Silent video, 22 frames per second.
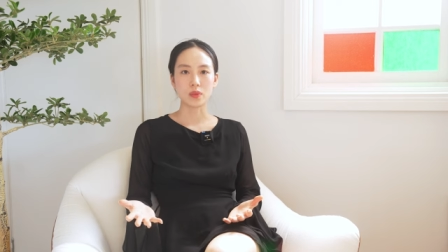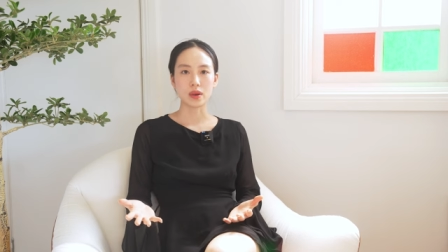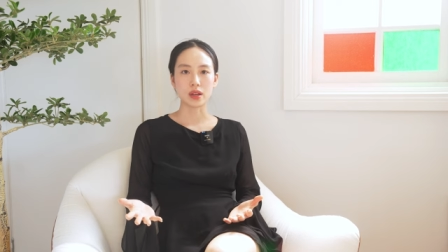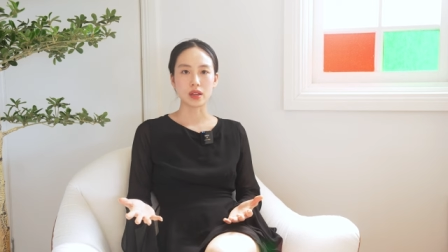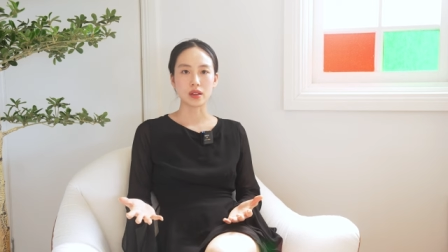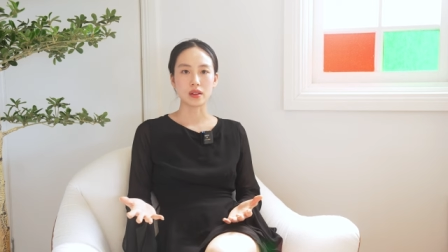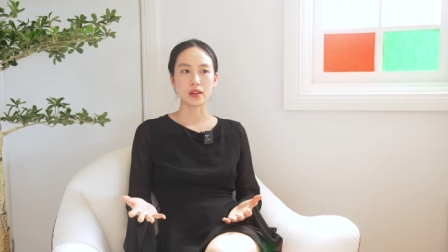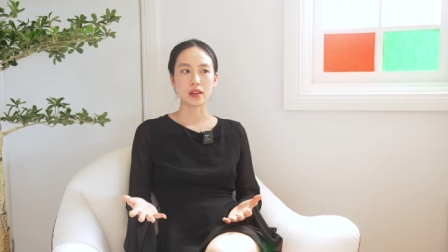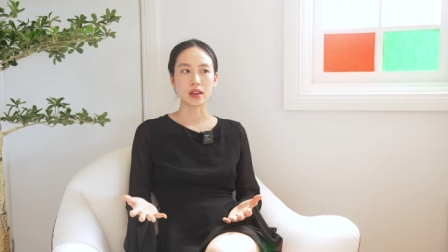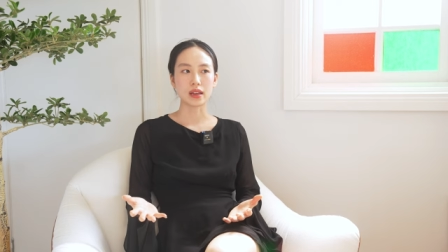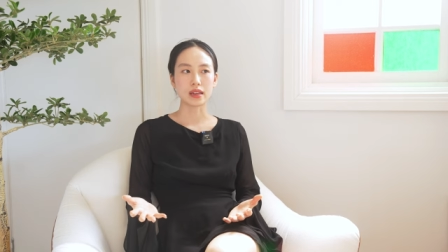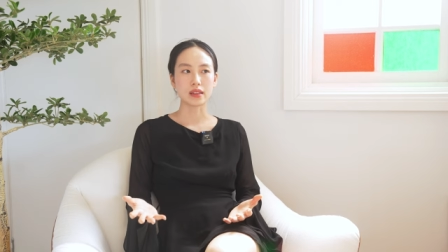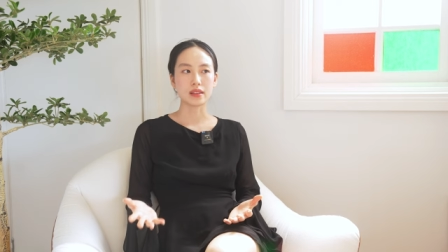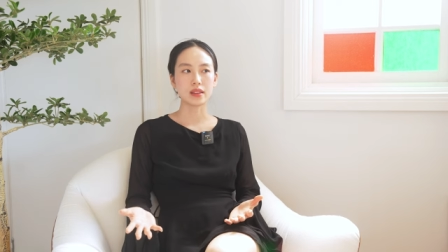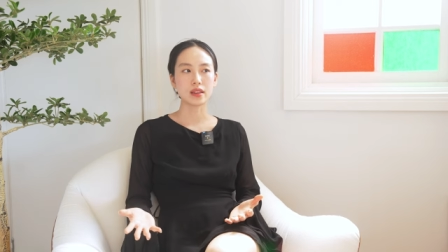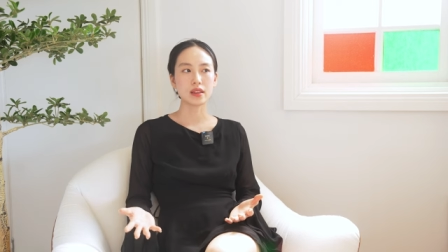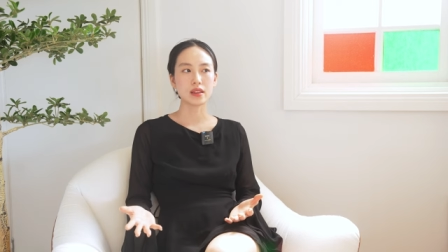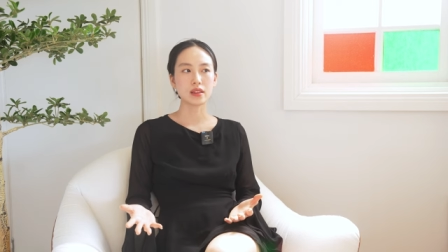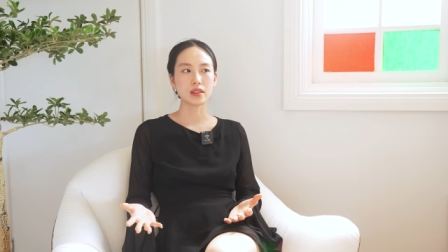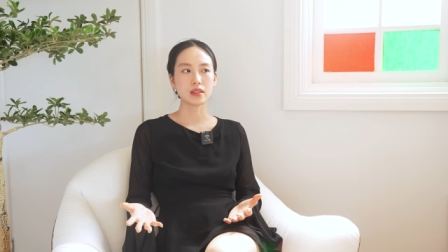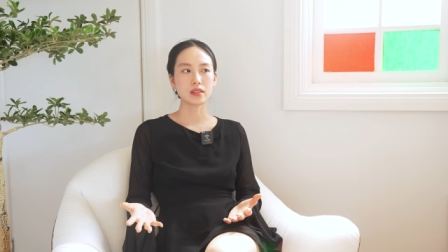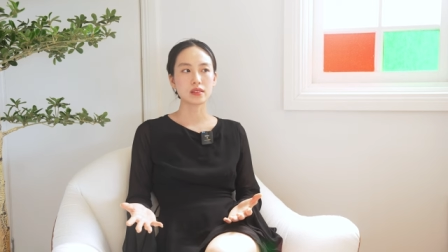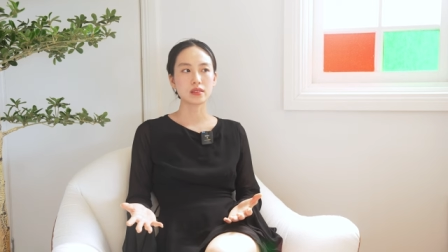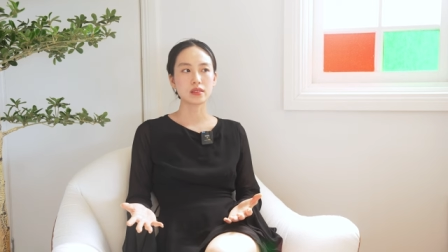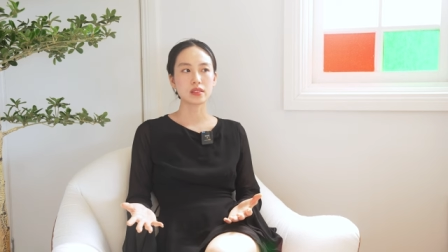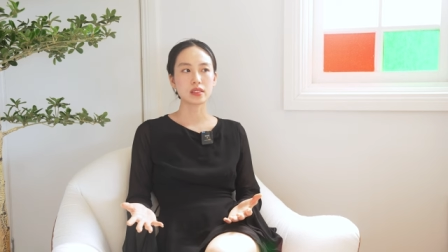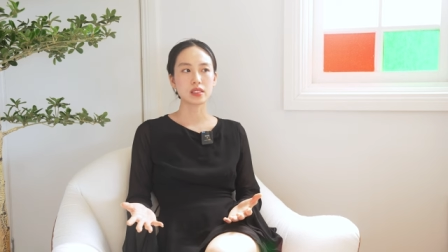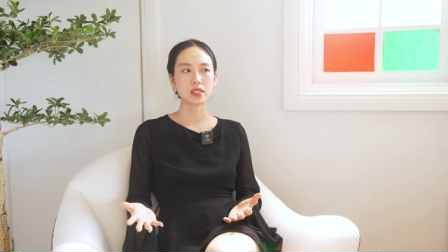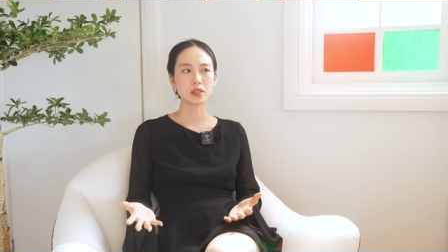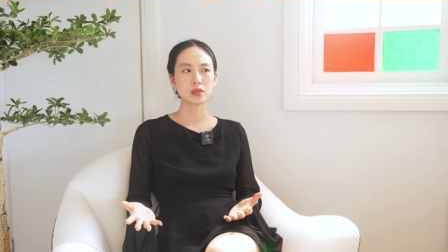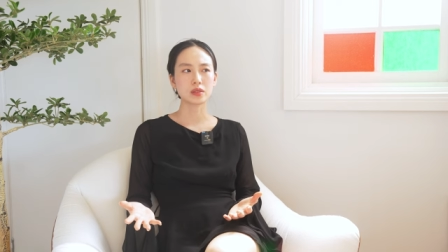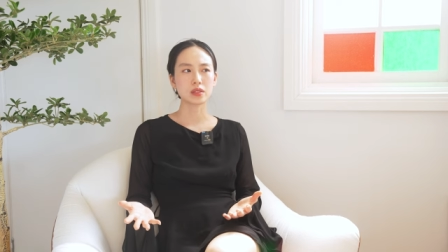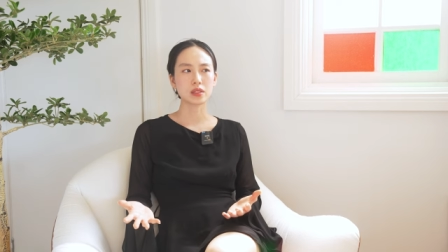But I think
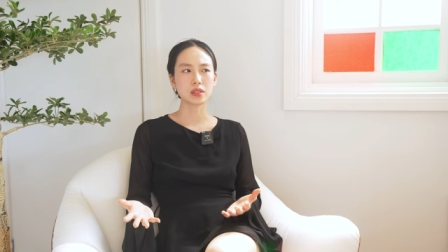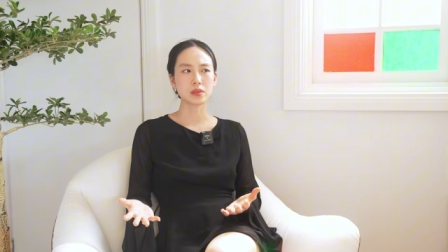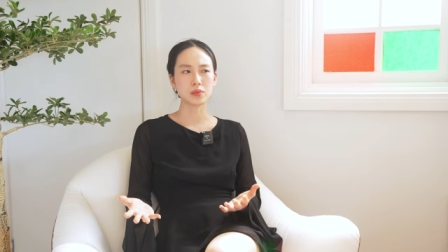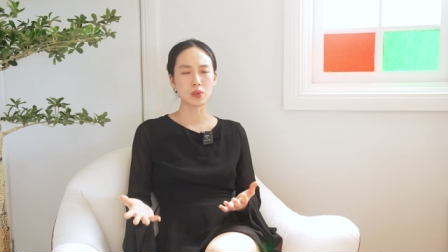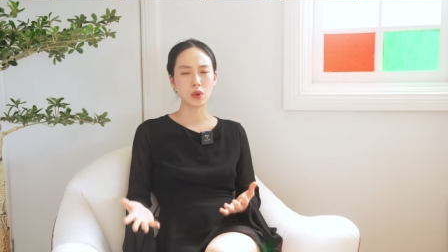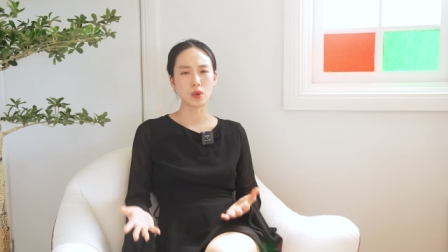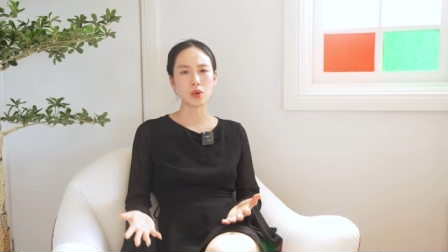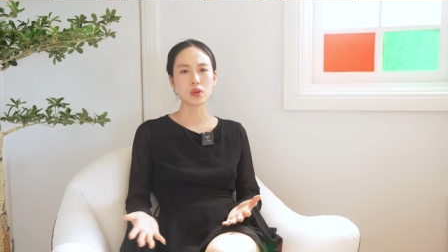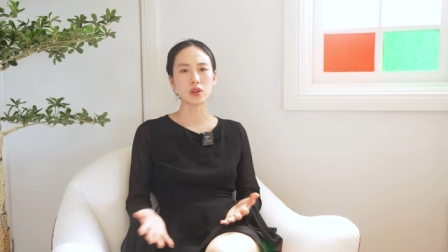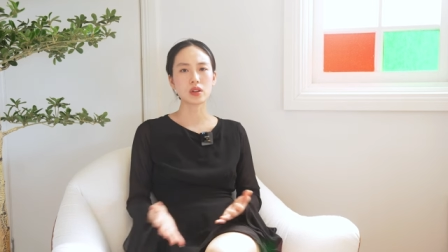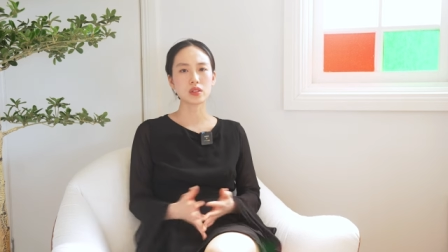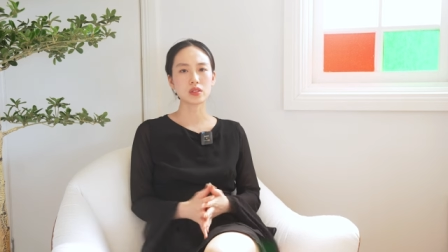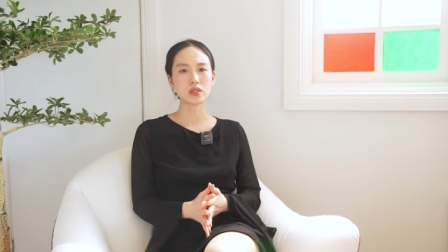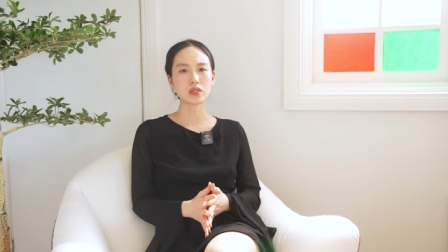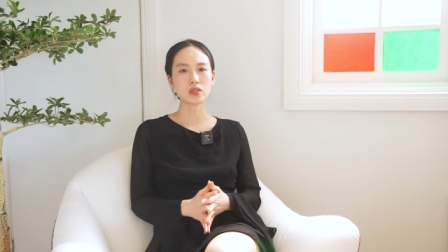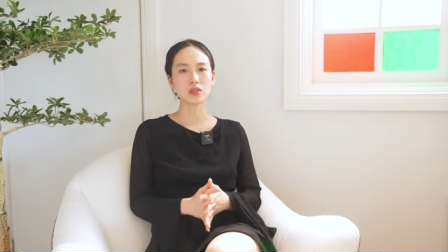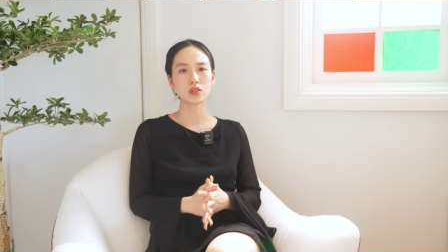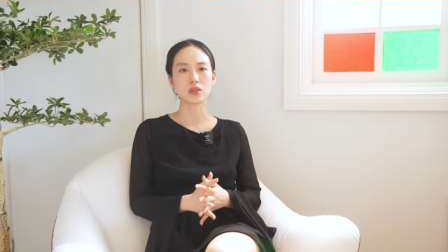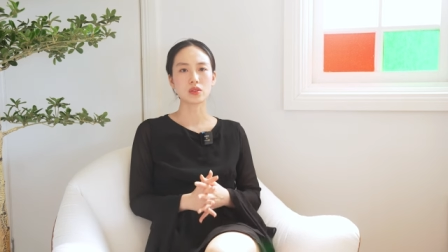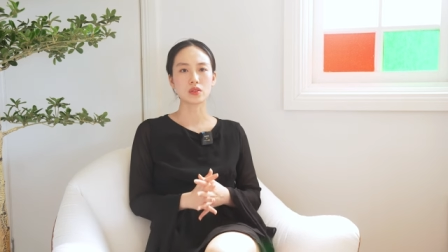it's important